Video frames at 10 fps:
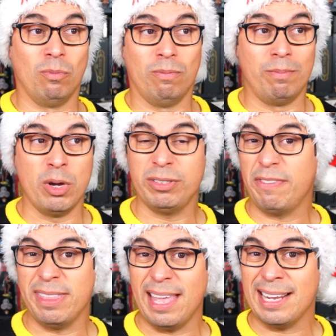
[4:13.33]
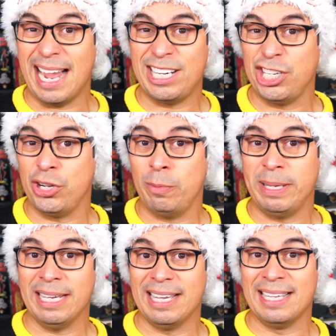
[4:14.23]
most fun thing I do,
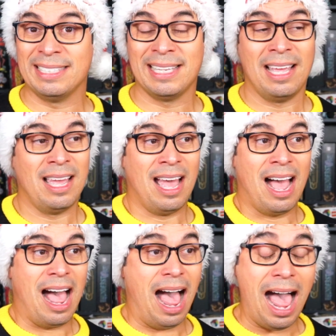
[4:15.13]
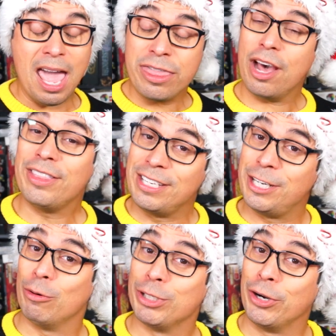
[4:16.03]
because I thought this
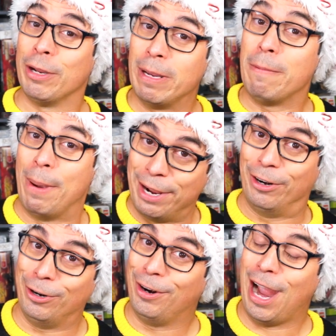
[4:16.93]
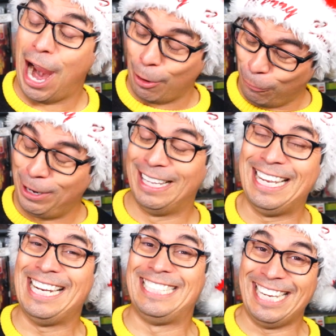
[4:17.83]
year was going to be better. I
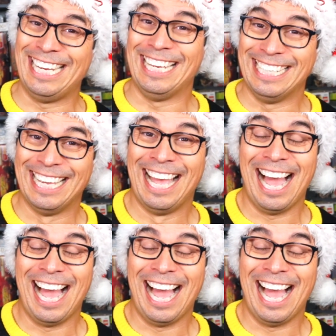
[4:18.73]
really did.